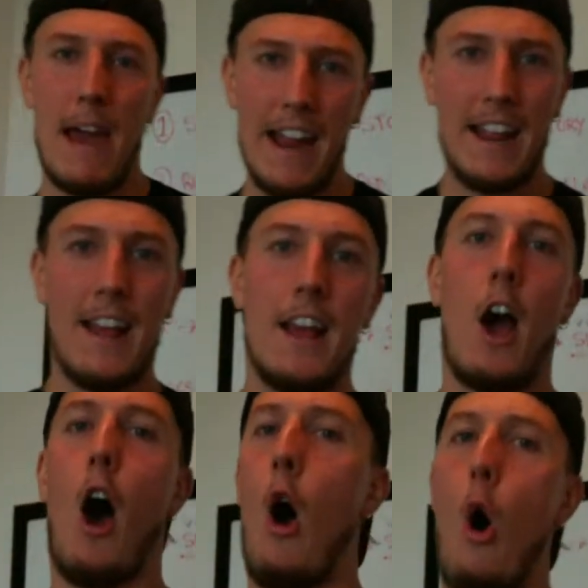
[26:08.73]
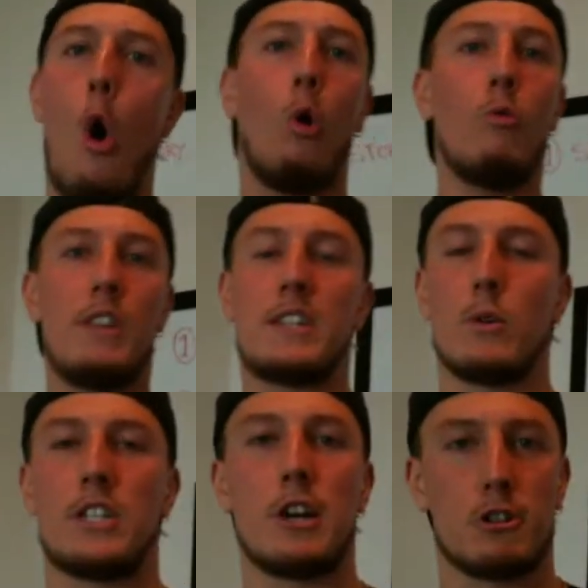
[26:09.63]
me. Oh, let's
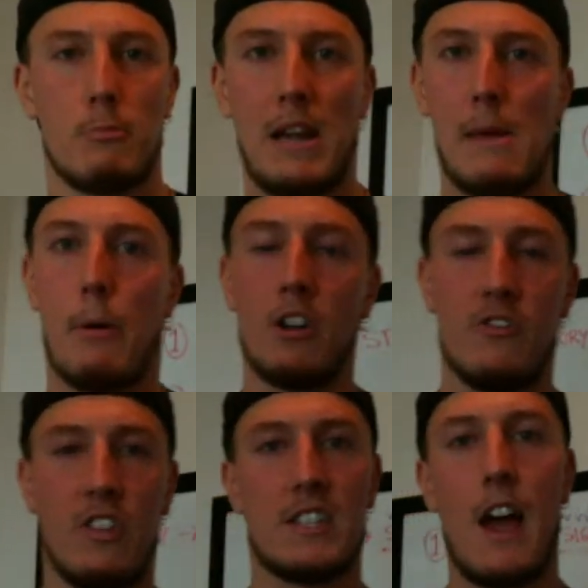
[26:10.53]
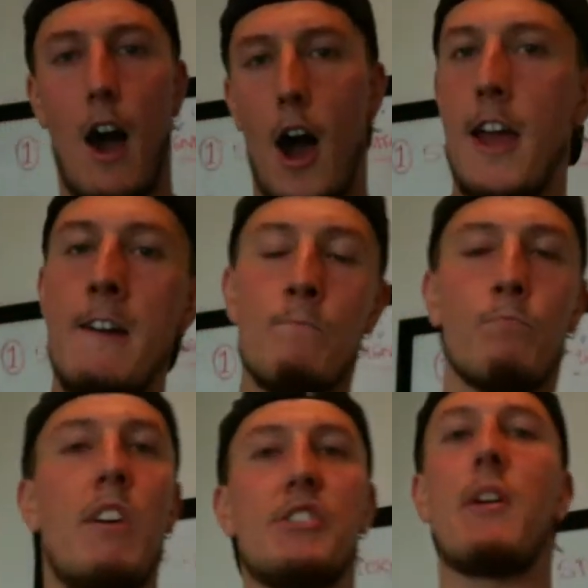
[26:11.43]
do a social media post for this guy.
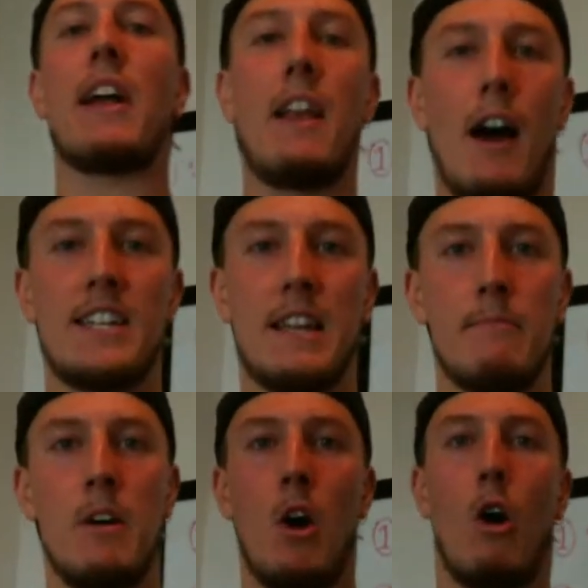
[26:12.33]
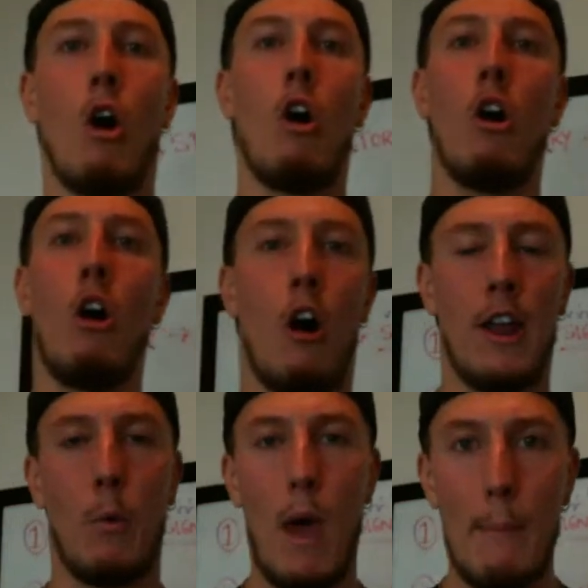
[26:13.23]
Let's recognize him or her on
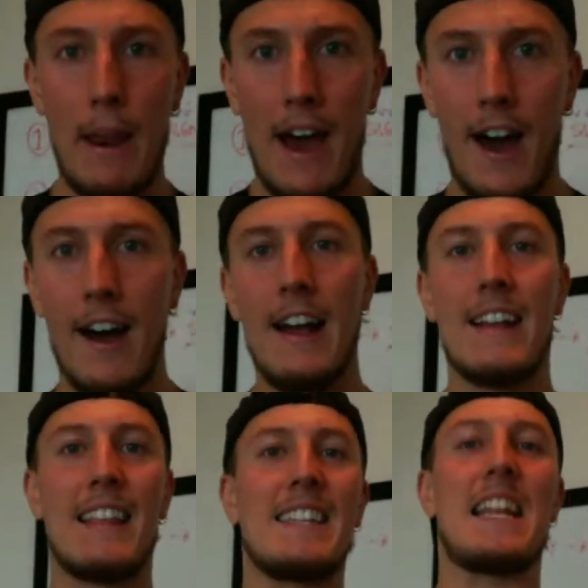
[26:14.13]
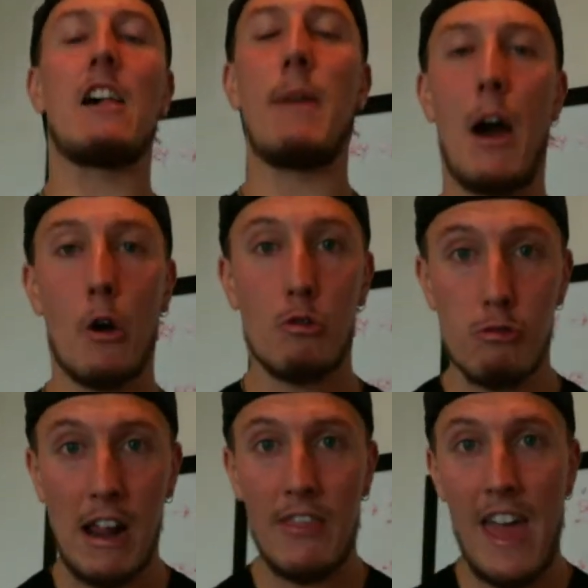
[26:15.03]
a webinar. Let's tell them how
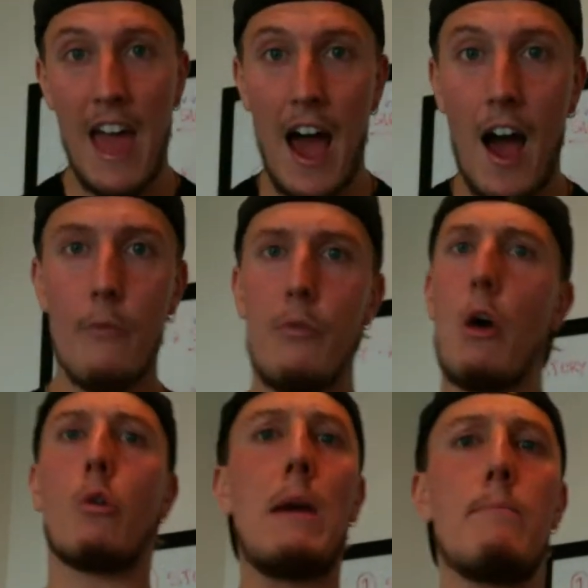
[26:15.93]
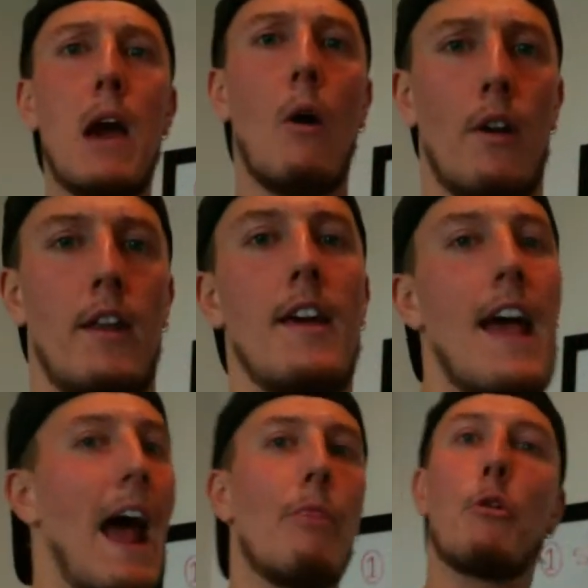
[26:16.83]
great they are. They'll keep going
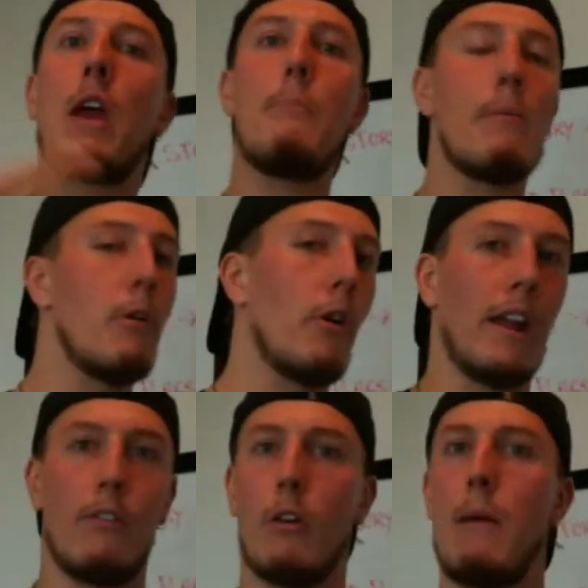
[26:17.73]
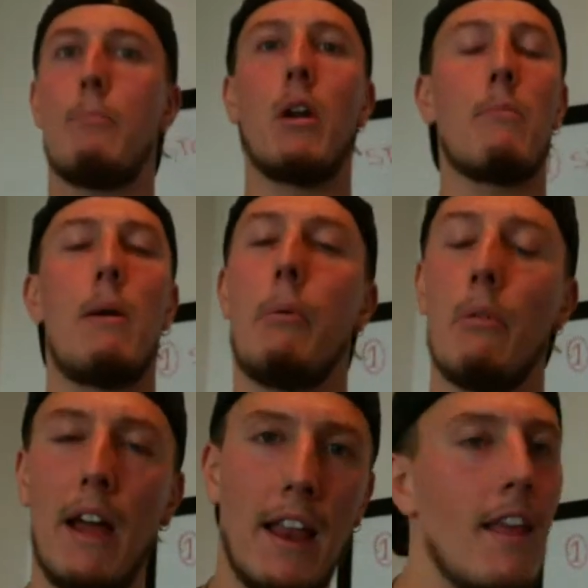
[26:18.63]
and they'll keep promoting and they'll keep putting
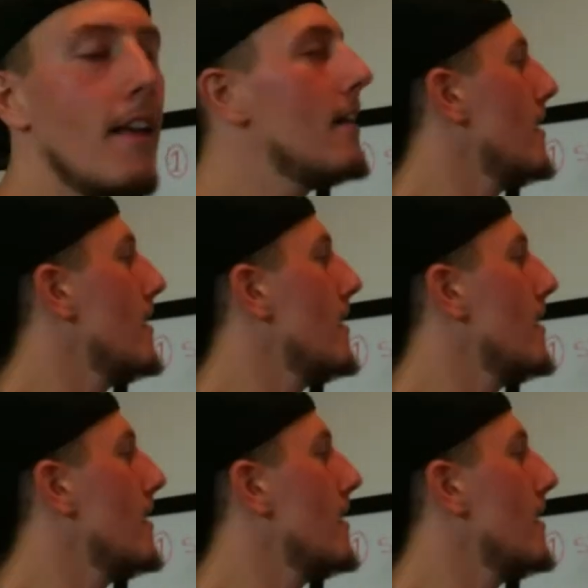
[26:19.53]
people in.